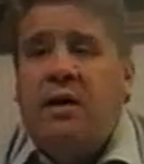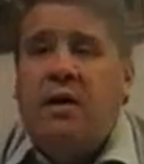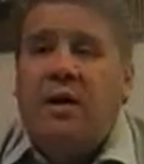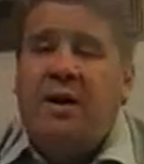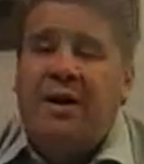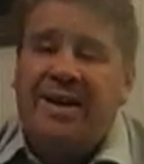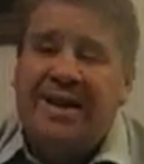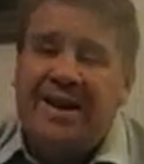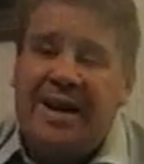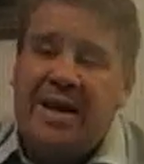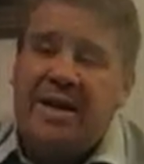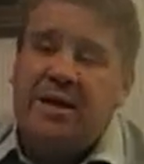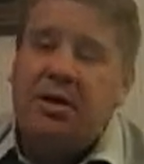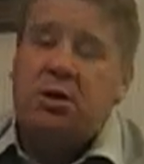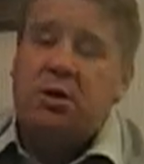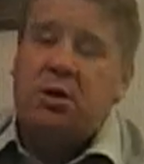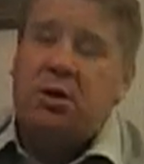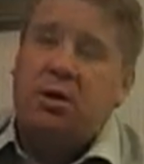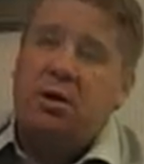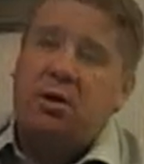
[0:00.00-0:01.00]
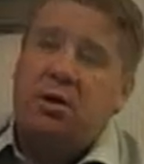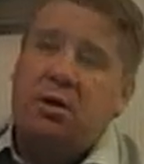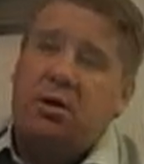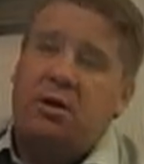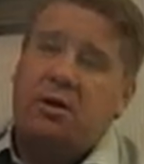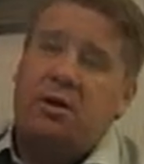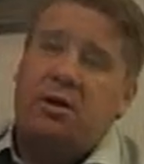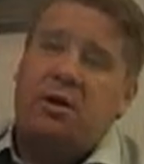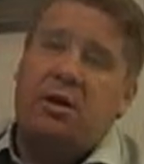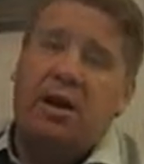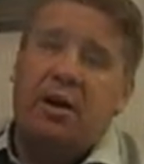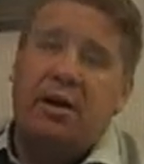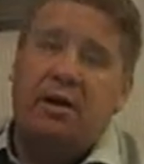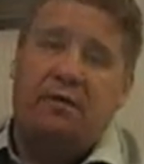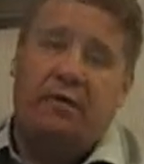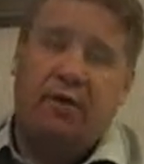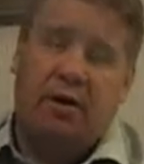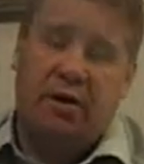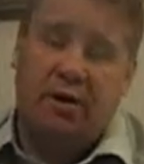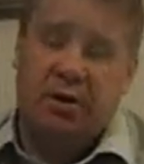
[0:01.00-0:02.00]
later
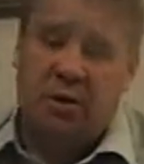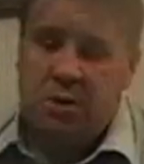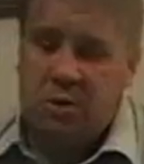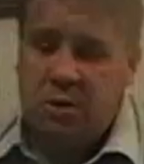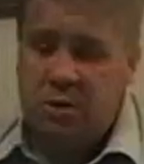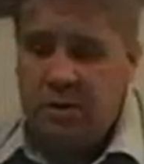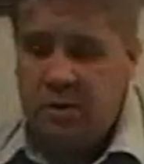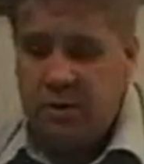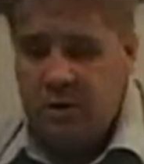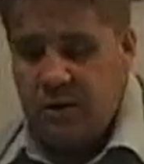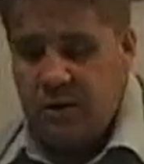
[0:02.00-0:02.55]
caliphates